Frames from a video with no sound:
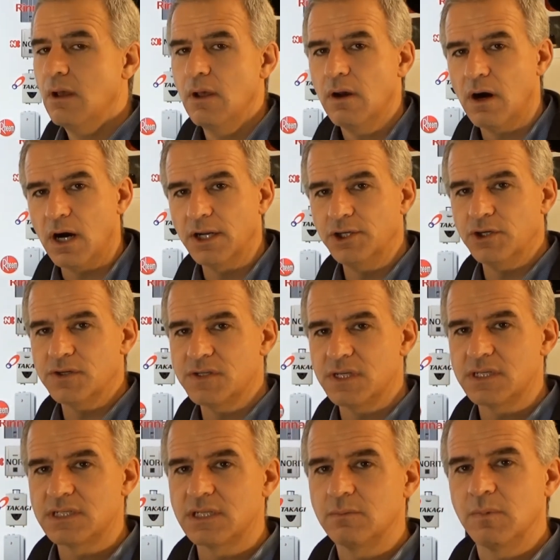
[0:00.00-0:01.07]
on your
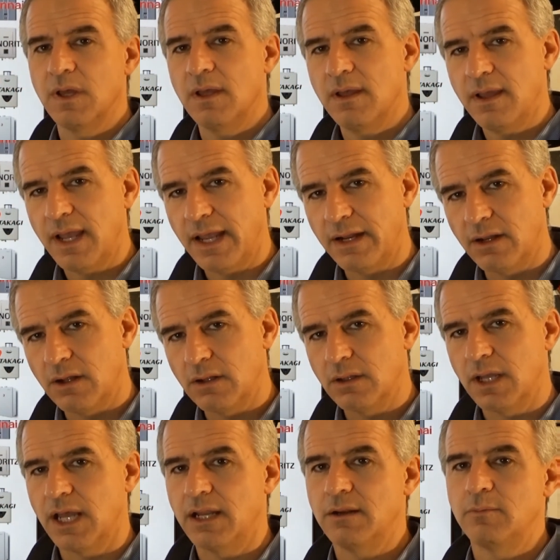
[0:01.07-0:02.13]
system,
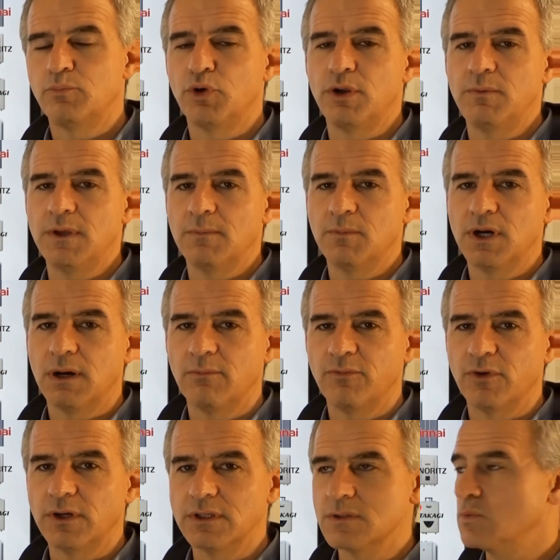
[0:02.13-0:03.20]
and premium
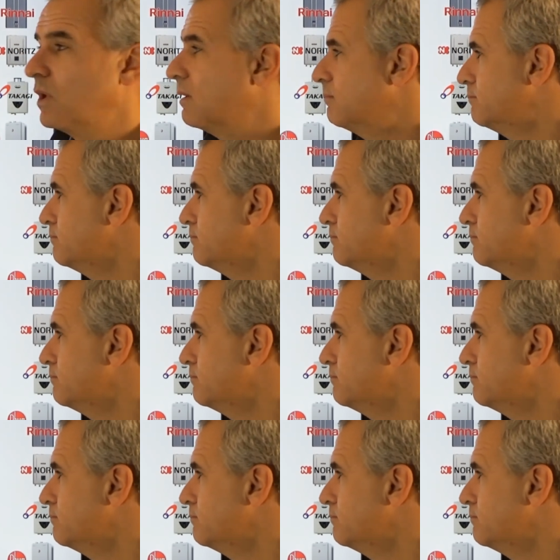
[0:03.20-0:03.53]
comfort as well.